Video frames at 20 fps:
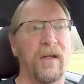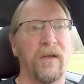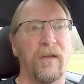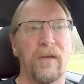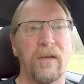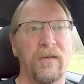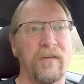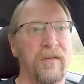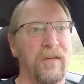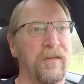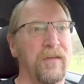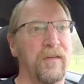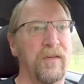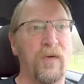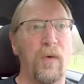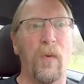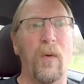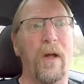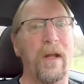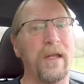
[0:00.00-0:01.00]
This is
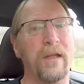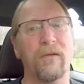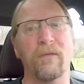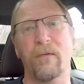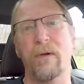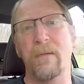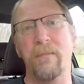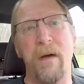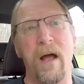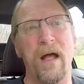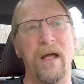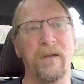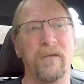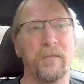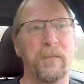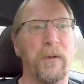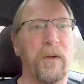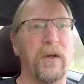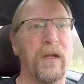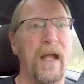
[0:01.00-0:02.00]
23 miles
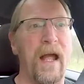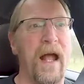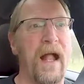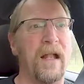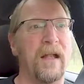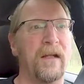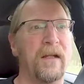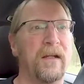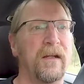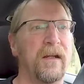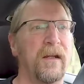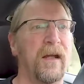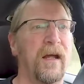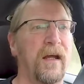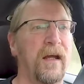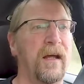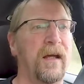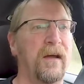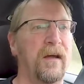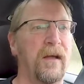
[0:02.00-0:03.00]
per gallon
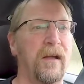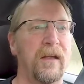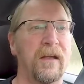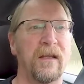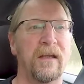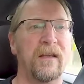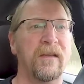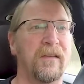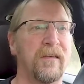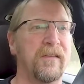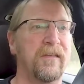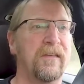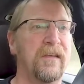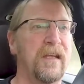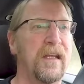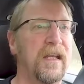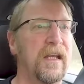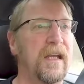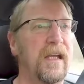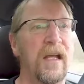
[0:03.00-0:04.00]
in the
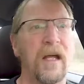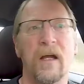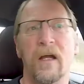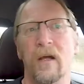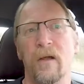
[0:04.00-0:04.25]
city,